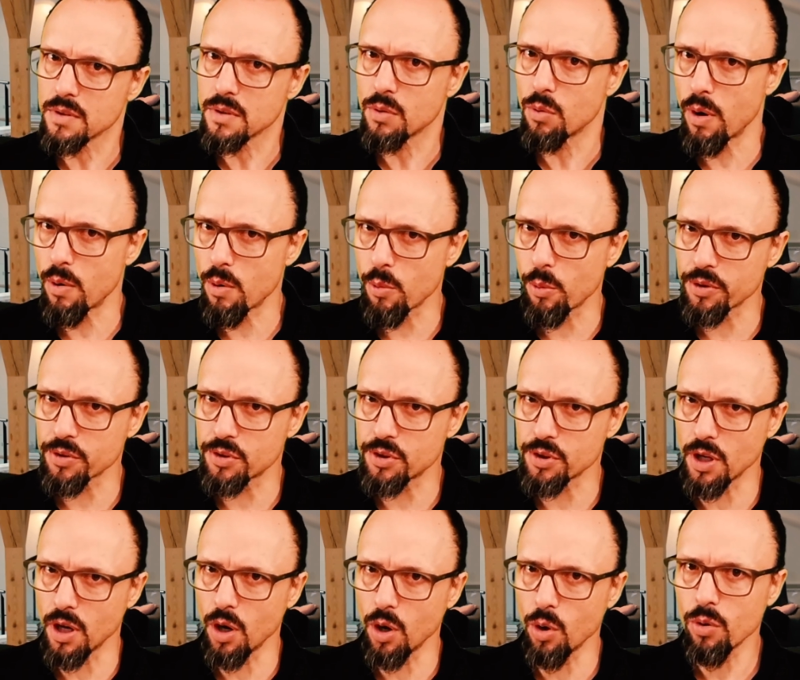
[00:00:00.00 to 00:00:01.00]
where we want to
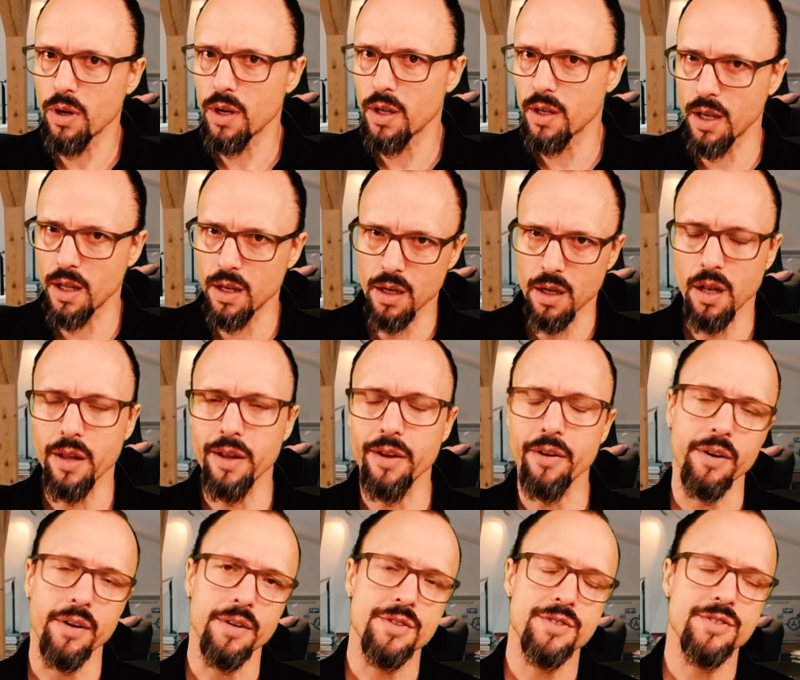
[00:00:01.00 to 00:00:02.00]
go, and get a clear
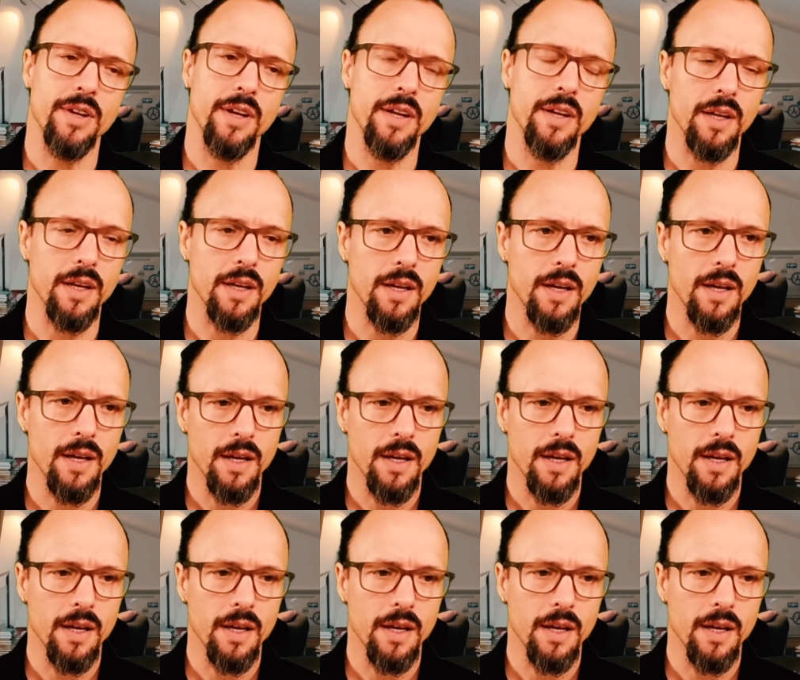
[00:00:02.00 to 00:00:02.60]
understanding.